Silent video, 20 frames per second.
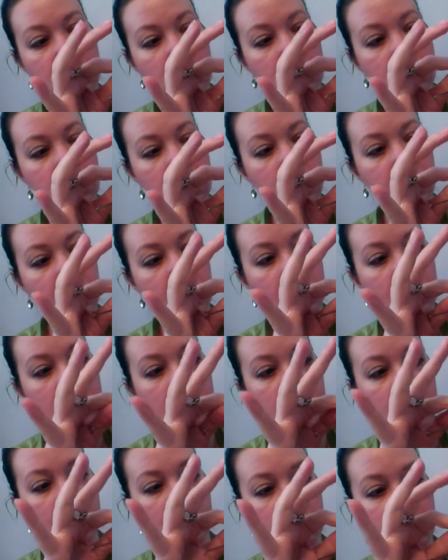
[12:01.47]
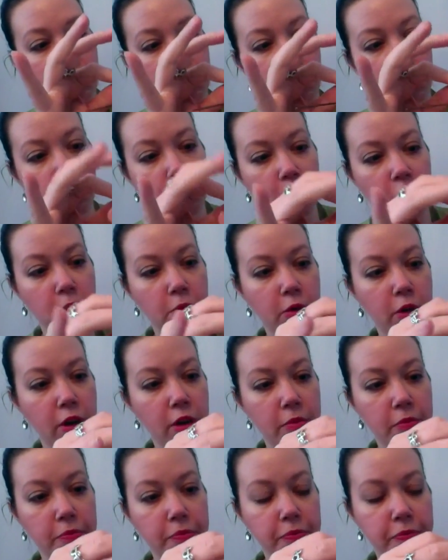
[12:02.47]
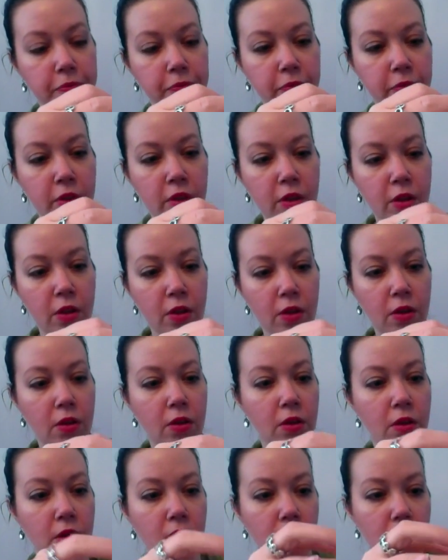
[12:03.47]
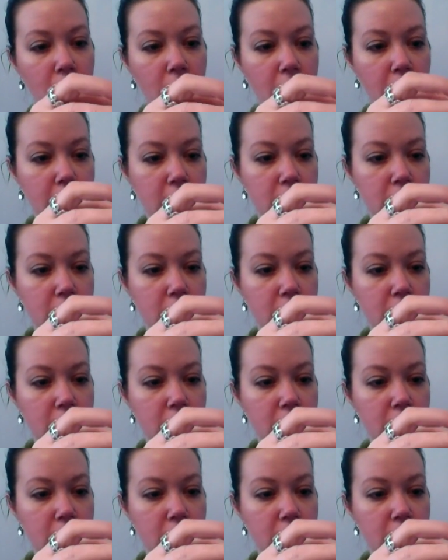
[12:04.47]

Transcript: So that looks a little bit more appropriate. All right,